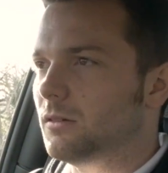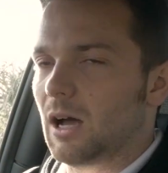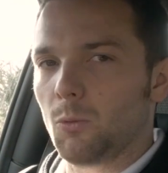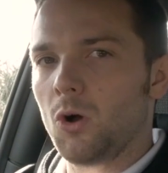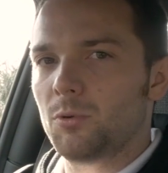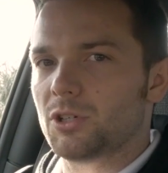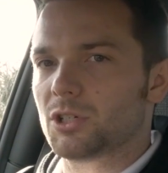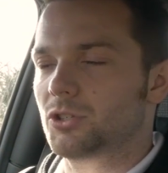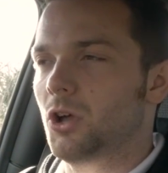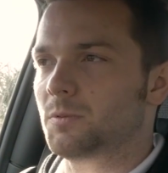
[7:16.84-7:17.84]
Now, while we're
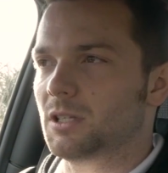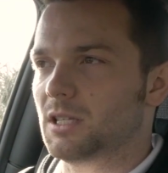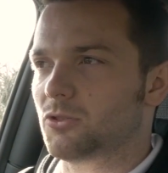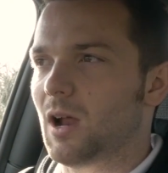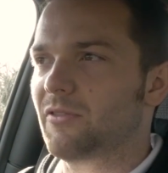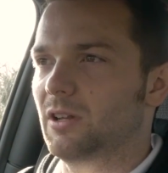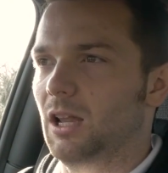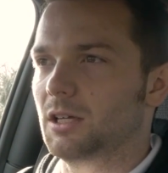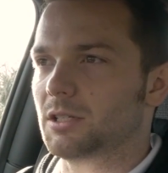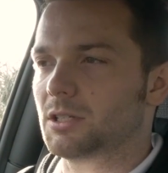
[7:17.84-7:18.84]
just stopped at these traffic
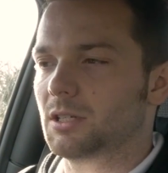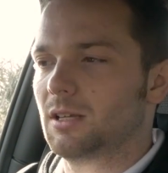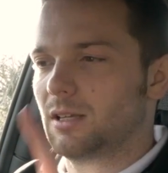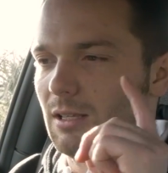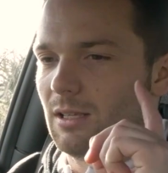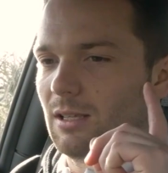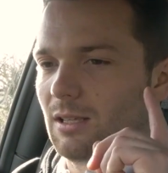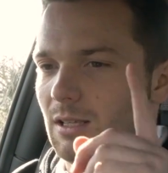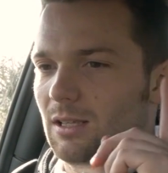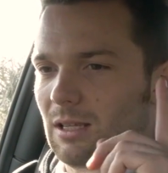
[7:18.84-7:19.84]
lights,
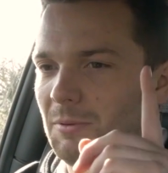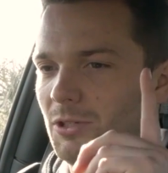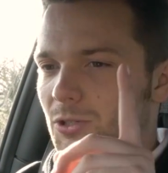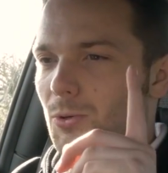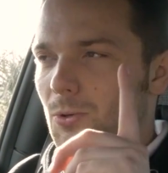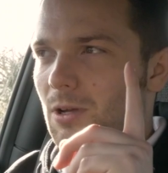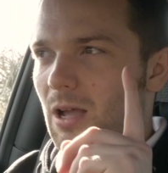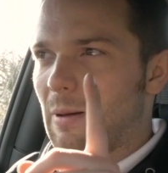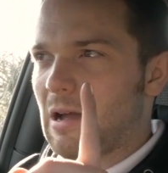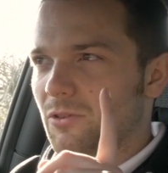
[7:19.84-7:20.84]
let me just talk
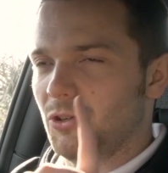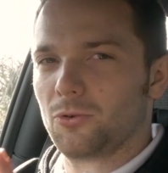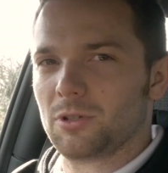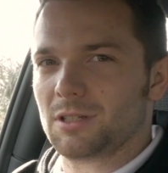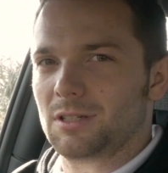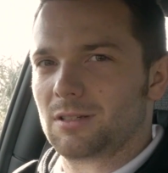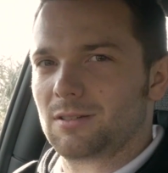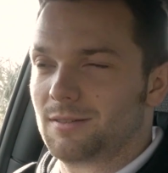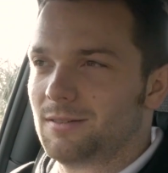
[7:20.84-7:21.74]
about the noise.